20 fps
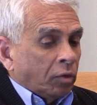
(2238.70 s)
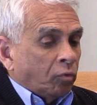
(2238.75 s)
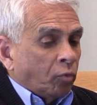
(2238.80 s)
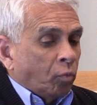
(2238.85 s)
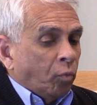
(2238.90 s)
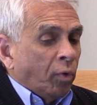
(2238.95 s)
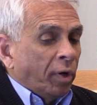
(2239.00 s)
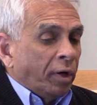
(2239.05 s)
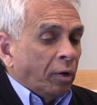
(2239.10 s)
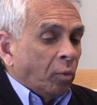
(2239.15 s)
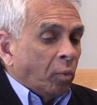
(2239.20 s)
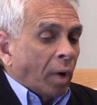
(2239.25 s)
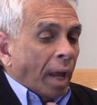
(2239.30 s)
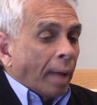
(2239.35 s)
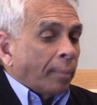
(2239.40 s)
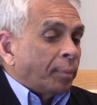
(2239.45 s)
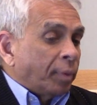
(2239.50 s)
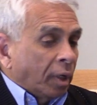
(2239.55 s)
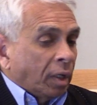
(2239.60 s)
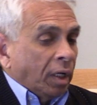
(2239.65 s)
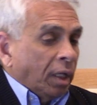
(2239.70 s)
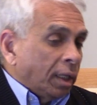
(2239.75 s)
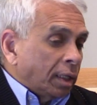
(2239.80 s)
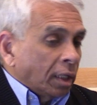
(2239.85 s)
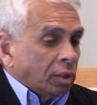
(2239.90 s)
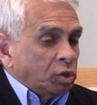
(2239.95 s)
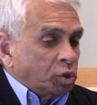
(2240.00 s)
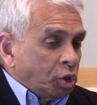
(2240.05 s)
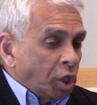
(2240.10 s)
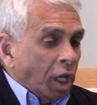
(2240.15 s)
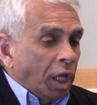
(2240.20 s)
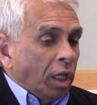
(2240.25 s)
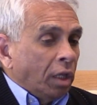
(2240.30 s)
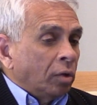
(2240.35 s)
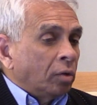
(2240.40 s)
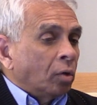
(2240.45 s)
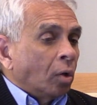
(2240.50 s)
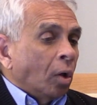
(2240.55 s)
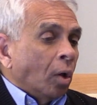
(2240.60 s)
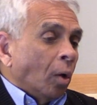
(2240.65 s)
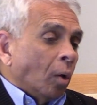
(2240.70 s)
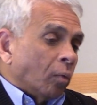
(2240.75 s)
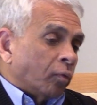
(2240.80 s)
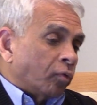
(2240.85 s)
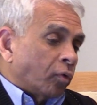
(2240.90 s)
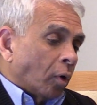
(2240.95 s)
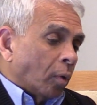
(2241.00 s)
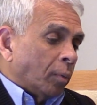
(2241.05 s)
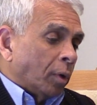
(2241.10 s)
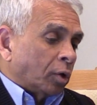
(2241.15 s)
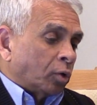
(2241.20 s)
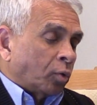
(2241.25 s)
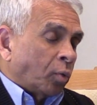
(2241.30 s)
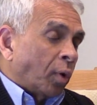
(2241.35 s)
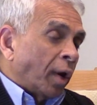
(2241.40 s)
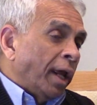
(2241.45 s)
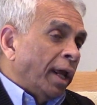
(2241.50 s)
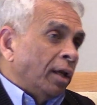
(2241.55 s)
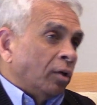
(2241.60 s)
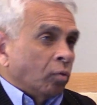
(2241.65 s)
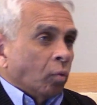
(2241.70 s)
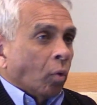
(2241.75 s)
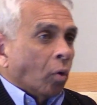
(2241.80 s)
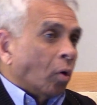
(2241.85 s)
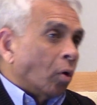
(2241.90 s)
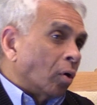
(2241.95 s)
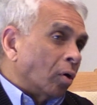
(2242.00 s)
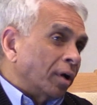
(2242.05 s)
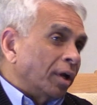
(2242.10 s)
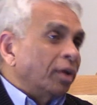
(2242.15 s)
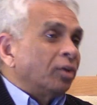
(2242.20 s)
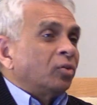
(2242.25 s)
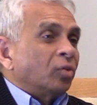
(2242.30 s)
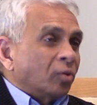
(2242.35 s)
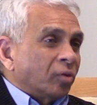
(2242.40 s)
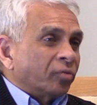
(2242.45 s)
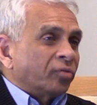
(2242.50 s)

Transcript: very rapidly can change from a trade war into a